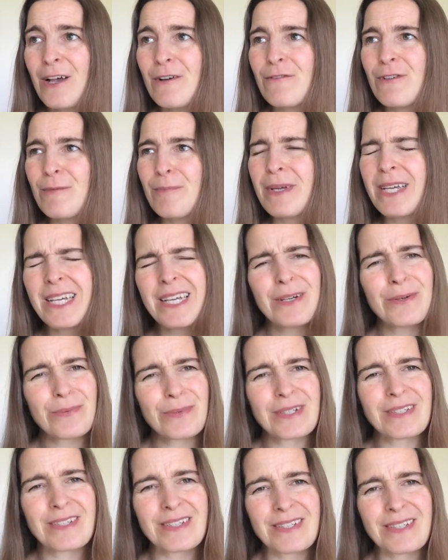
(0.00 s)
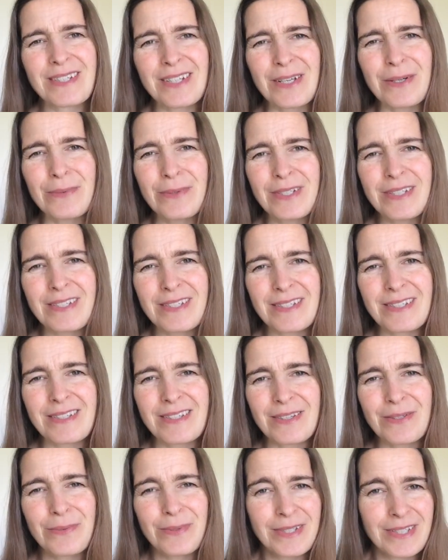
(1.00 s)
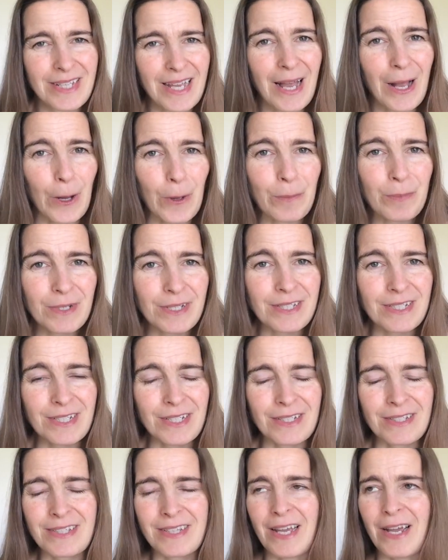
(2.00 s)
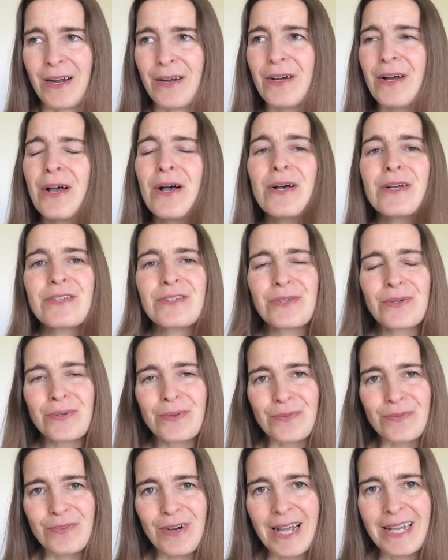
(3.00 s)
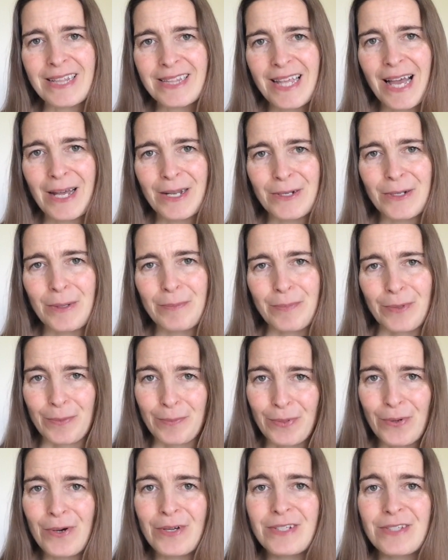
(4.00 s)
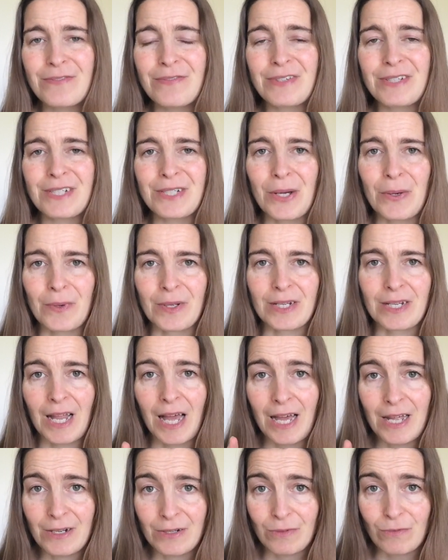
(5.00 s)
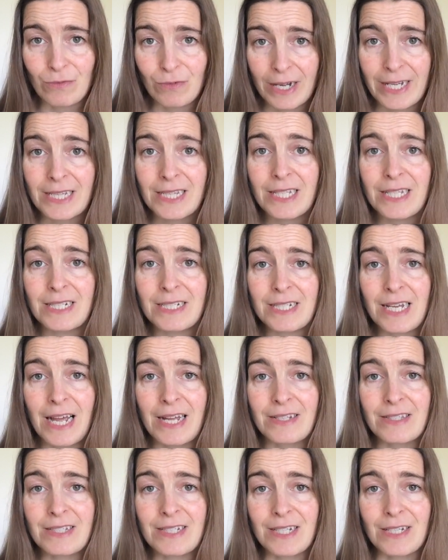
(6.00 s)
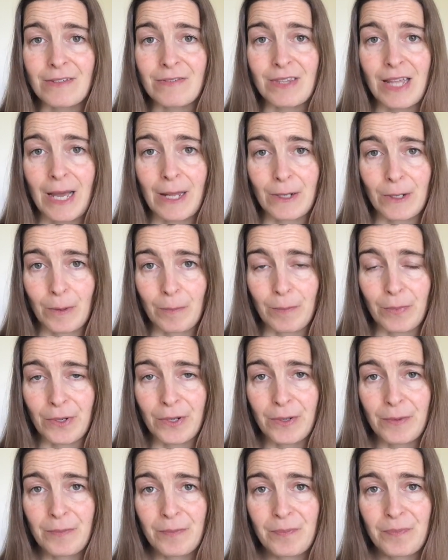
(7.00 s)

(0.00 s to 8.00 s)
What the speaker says: For me, there was a helplessness there. So rate that number, pause the video and rate the intensity of that number.